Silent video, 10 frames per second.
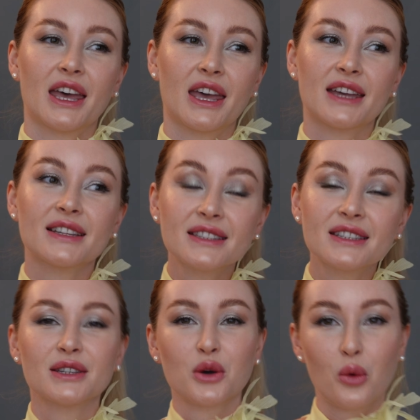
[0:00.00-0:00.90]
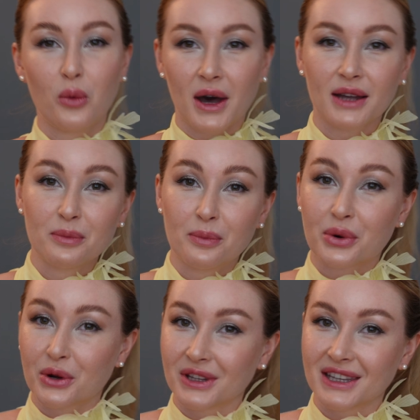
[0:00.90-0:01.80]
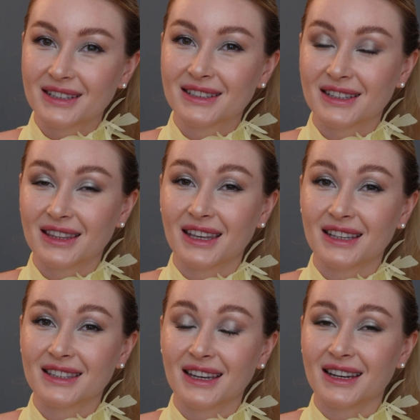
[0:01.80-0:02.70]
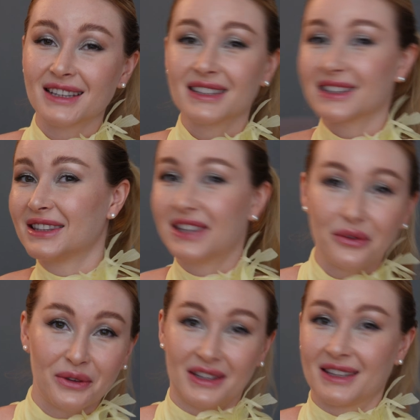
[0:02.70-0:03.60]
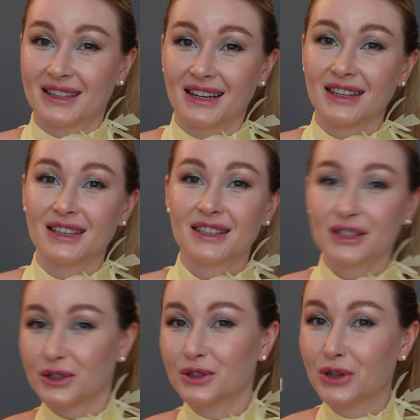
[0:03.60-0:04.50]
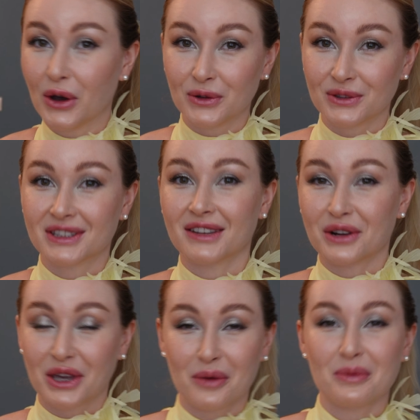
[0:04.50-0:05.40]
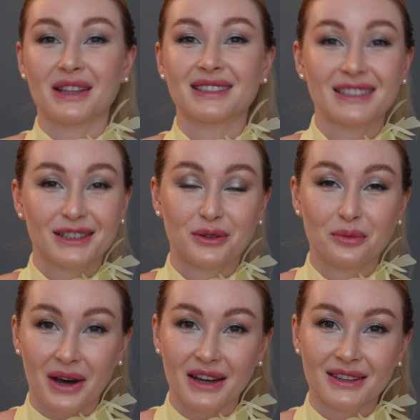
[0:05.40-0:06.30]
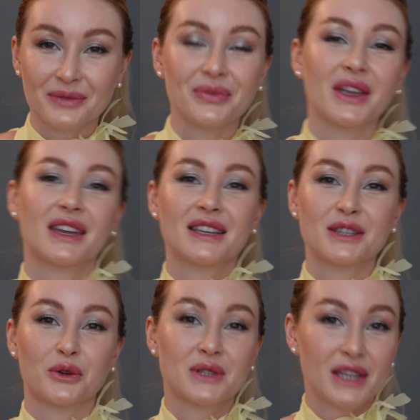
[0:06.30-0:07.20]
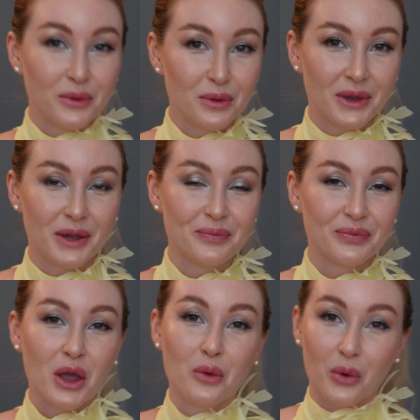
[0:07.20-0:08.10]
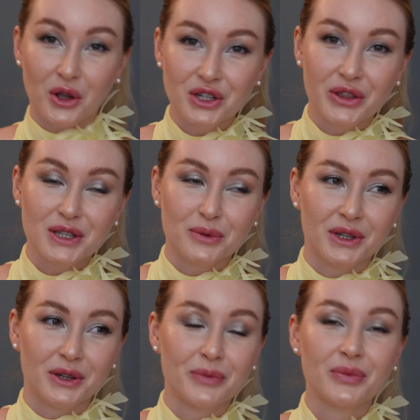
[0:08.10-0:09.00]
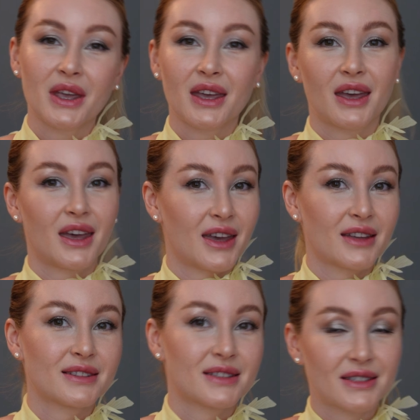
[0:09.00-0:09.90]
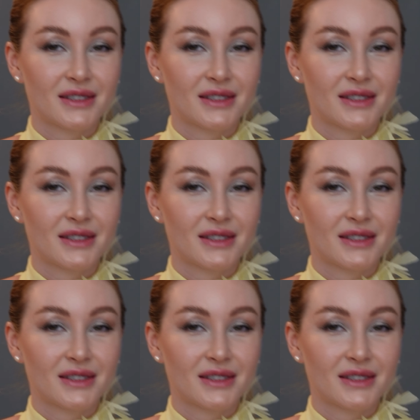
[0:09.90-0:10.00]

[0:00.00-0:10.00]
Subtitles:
and one product that I definitely don't recommend to buy. So stay with me, watch this video and